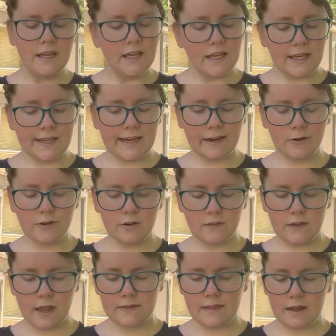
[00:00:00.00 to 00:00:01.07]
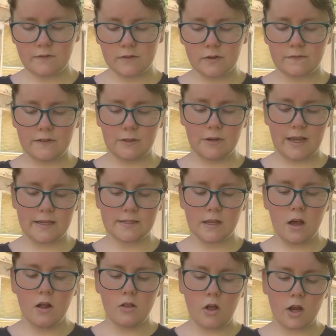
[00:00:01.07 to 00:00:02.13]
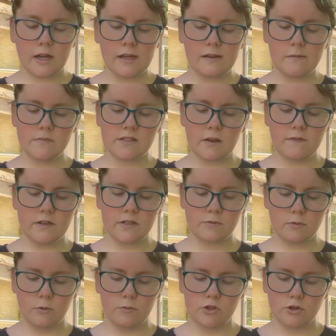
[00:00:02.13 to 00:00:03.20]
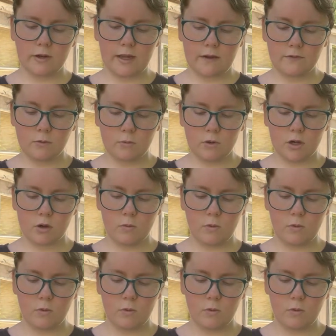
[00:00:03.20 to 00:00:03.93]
He carried on like that for a few days, locking himself in his room straight after work.